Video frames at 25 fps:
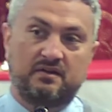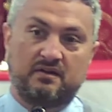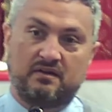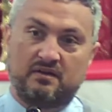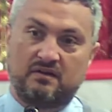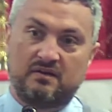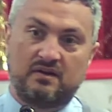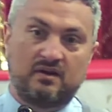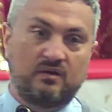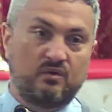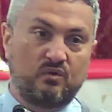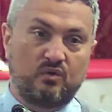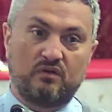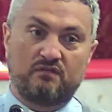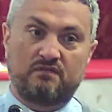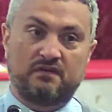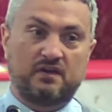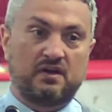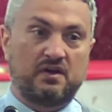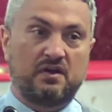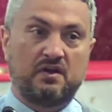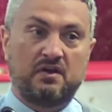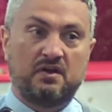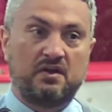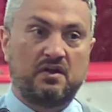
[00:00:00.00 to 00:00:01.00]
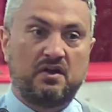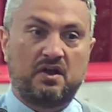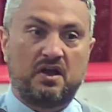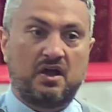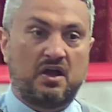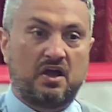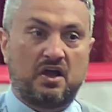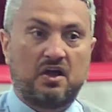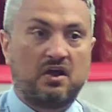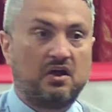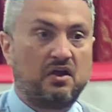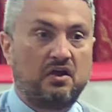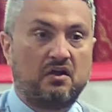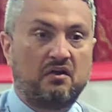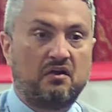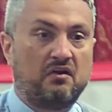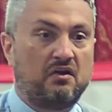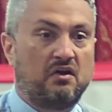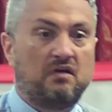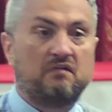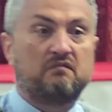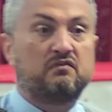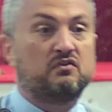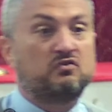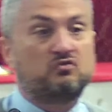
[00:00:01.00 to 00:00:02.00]
you know, all of the, uh, uh,
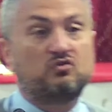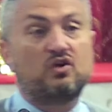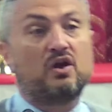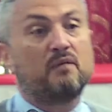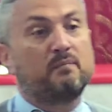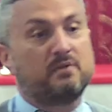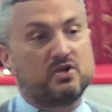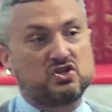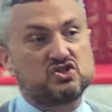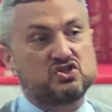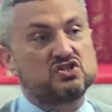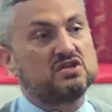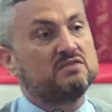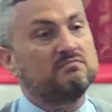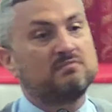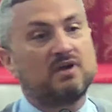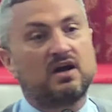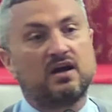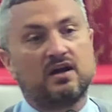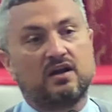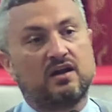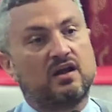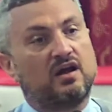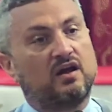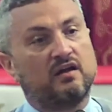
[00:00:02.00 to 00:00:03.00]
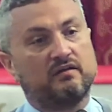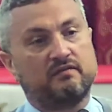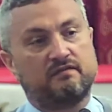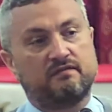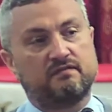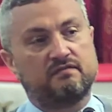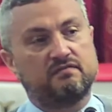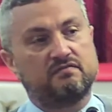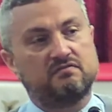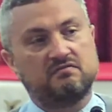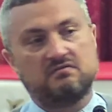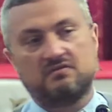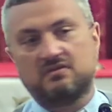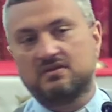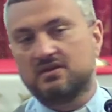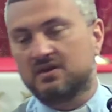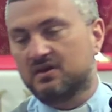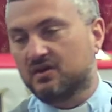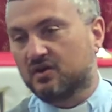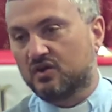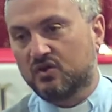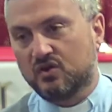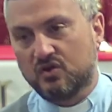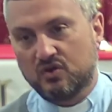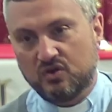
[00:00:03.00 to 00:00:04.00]
the rubbish in my life.
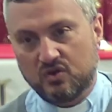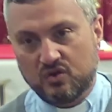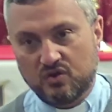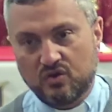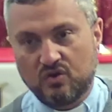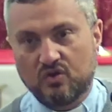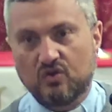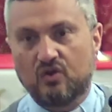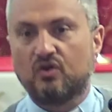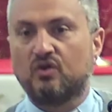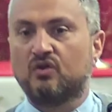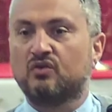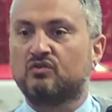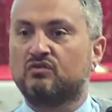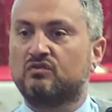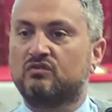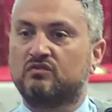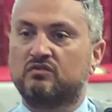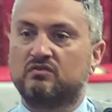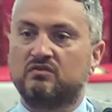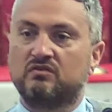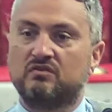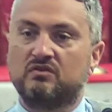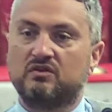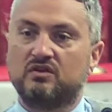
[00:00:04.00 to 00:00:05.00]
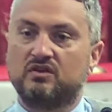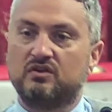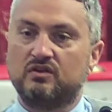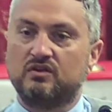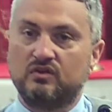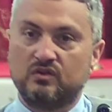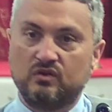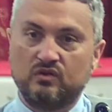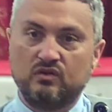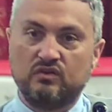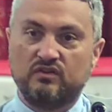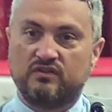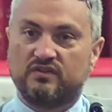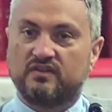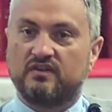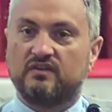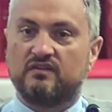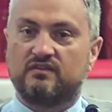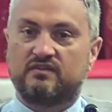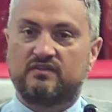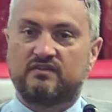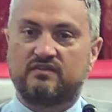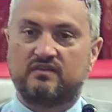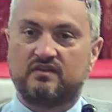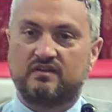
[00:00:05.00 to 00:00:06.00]
No, God
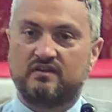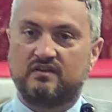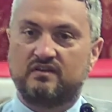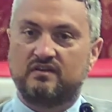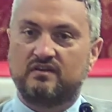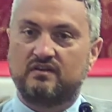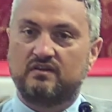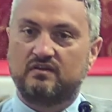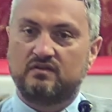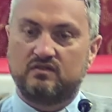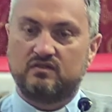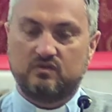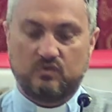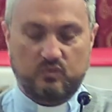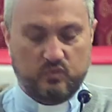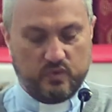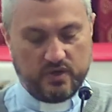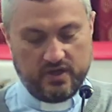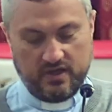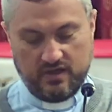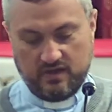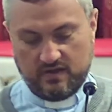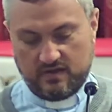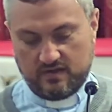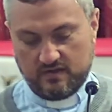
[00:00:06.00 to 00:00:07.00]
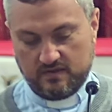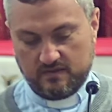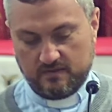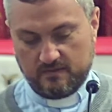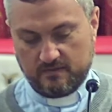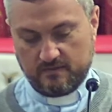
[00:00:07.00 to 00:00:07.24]
uses the weak